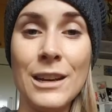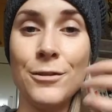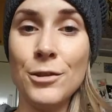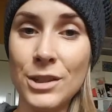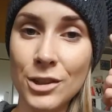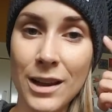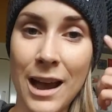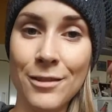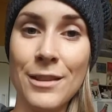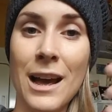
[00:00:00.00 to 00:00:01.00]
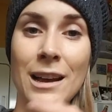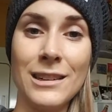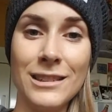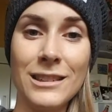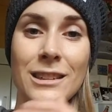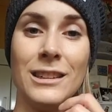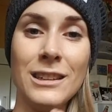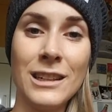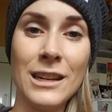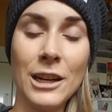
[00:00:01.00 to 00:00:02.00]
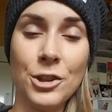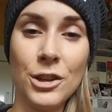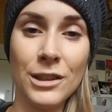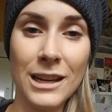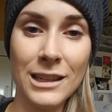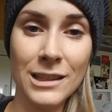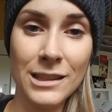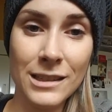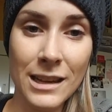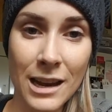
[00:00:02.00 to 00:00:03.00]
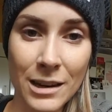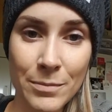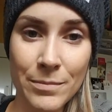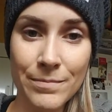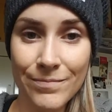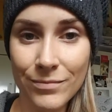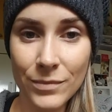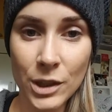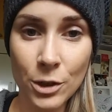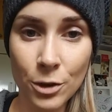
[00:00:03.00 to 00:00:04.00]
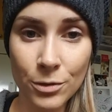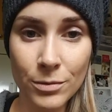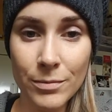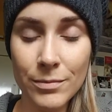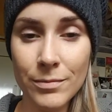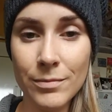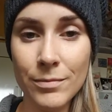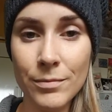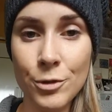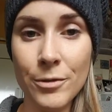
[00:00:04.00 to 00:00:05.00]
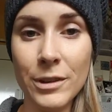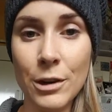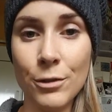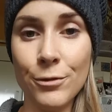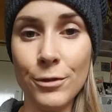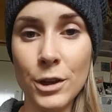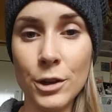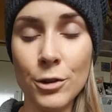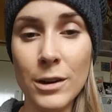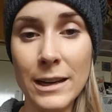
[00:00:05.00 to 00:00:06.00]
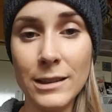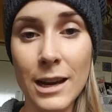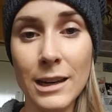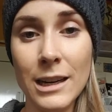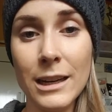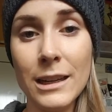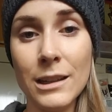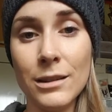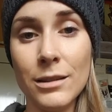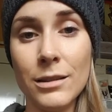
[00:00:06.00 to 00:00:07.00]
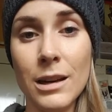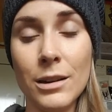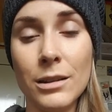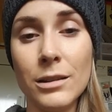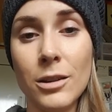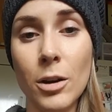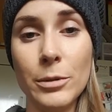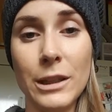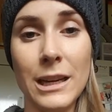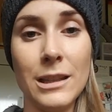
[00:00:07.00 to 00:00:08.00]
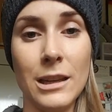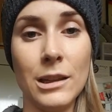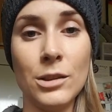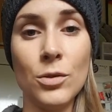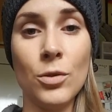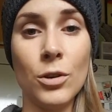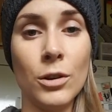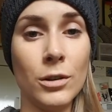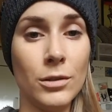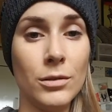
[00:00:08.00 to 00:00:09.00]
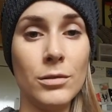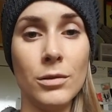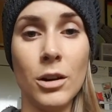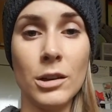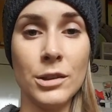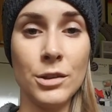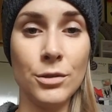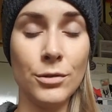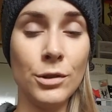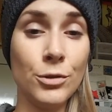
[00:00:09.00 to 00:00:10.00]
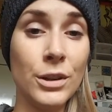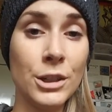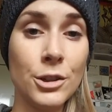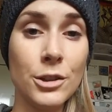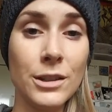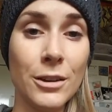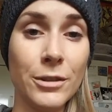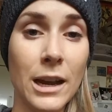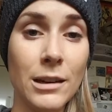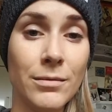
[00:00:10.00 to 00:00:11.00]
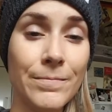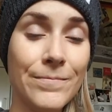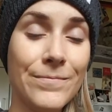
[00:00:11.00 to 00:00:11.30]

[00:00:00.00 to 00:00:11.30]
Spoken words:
if you still have that connection that is, you know, driven out of fear or anxiety, it can complicate things or cause you to injure yourself again.